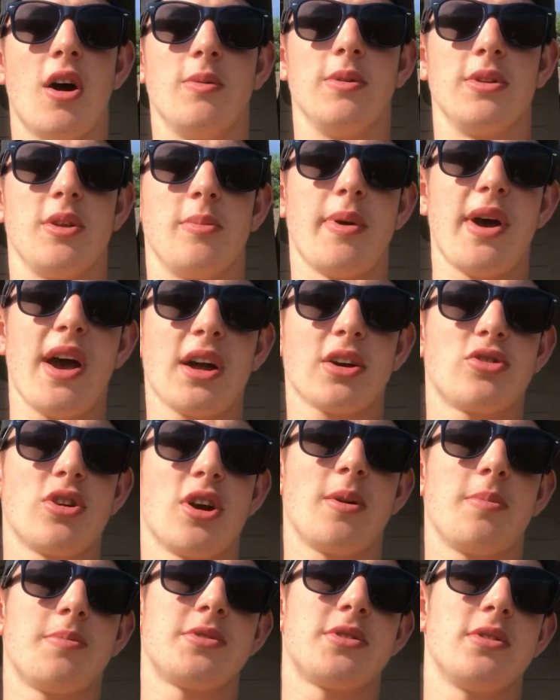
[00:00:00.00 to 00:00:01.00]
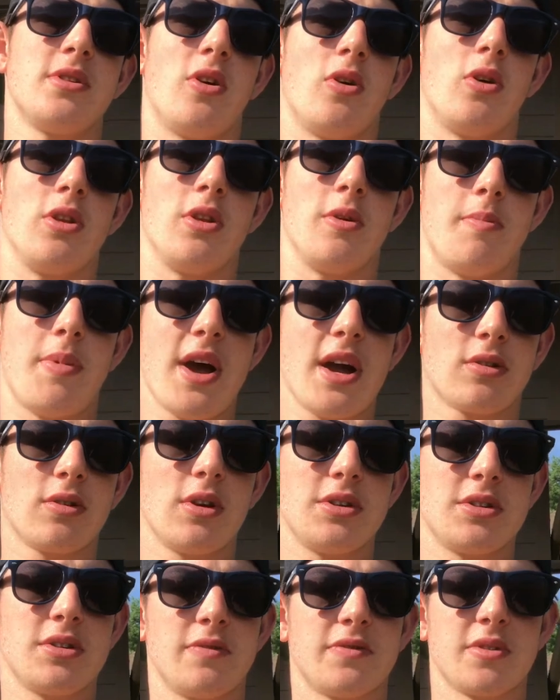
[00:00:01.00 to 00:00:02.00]
with the backdrops or the
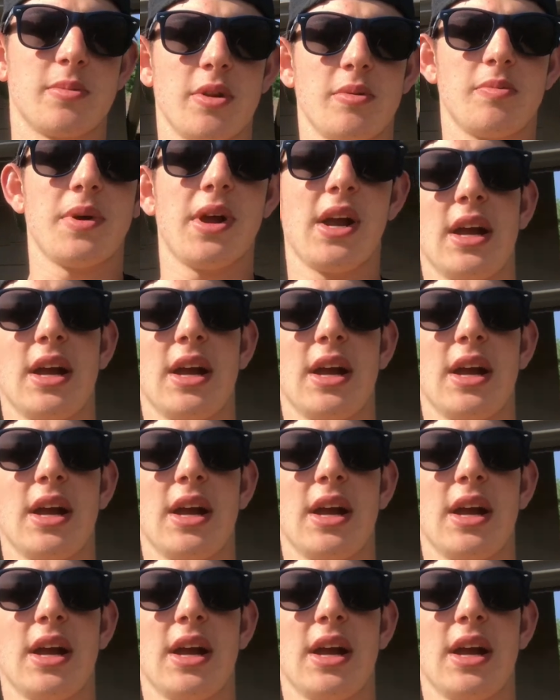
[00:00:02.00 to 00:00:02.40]
backgrounds of some of the